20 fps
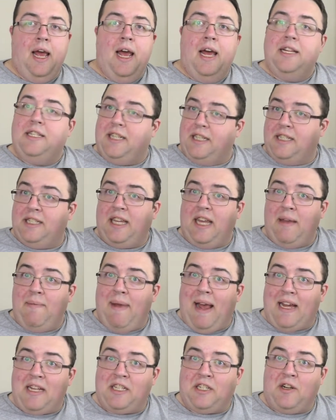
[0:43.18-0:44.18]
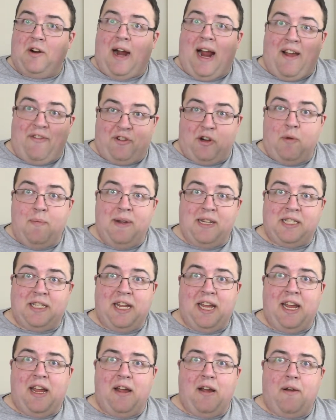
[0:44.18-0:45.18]
Is this the Master after
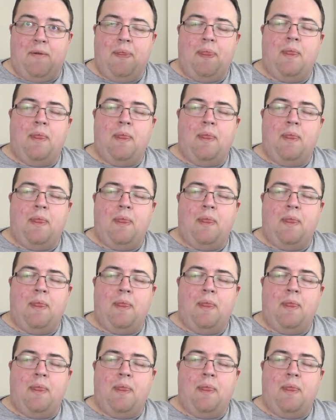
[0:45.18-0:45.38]
Misty?